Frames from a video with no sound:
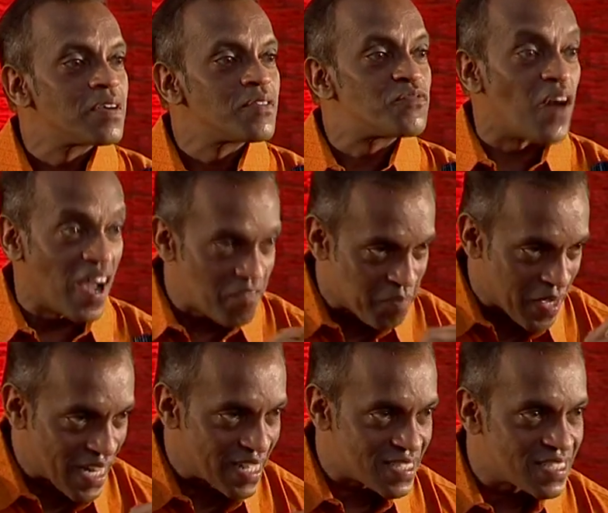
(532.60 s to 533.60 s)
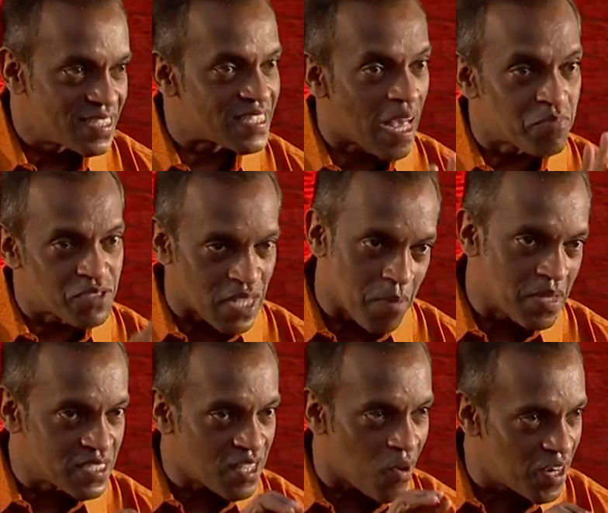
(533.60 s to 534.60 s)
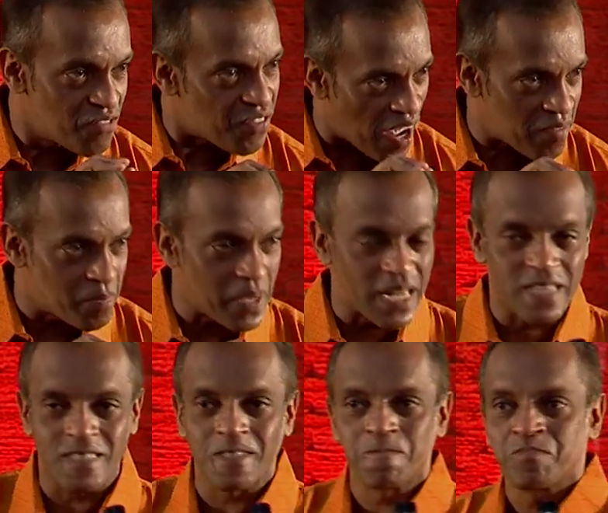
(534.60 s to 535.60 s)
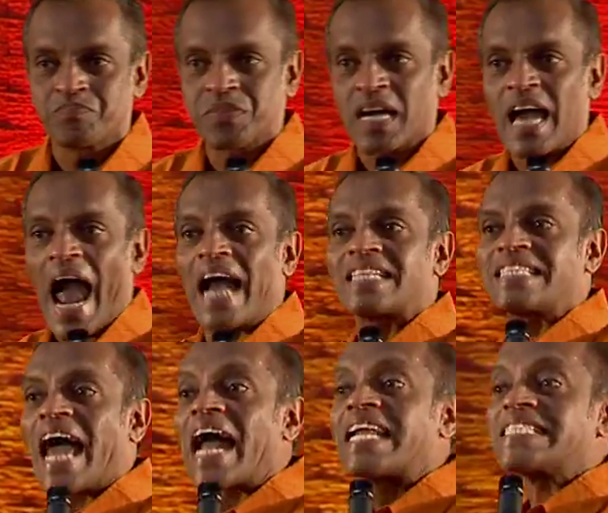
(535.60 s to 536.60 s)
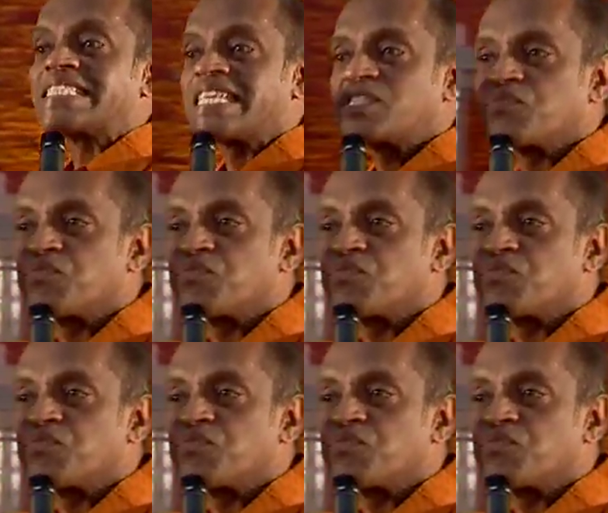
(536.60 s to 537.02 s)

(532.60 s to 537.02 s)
5 minutes. Some sermons are only 5 minutes. And that is his